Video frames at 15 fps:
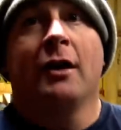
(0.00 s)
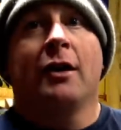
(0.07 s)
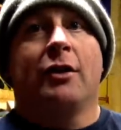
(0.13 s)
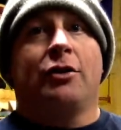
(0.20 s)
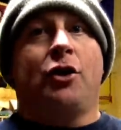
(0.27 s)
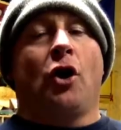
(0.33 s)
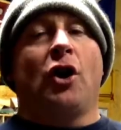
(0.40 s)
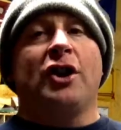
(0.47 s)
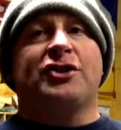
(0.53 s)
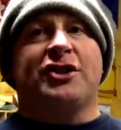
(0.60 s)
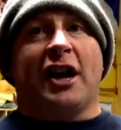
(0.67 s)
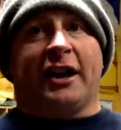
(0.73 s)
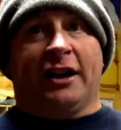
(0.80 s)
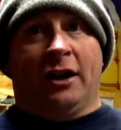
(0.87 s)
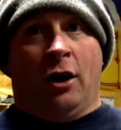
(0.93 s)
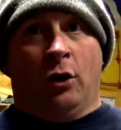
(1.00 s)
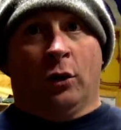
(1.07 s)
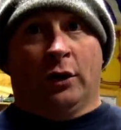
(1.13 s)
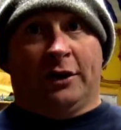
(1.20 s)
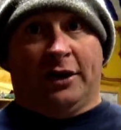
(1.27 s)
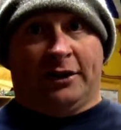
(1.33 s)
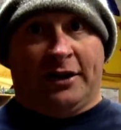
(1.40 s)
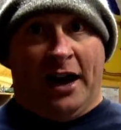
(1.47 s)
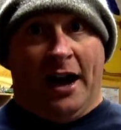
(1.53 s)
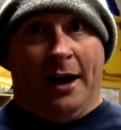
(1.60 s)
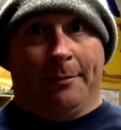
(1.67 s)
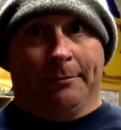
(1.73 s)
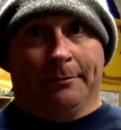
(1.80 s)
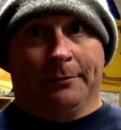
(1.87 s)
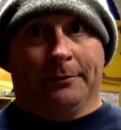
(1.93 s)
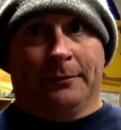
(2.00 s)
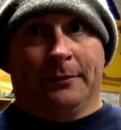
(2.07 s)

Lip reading: 30 second hold at the top.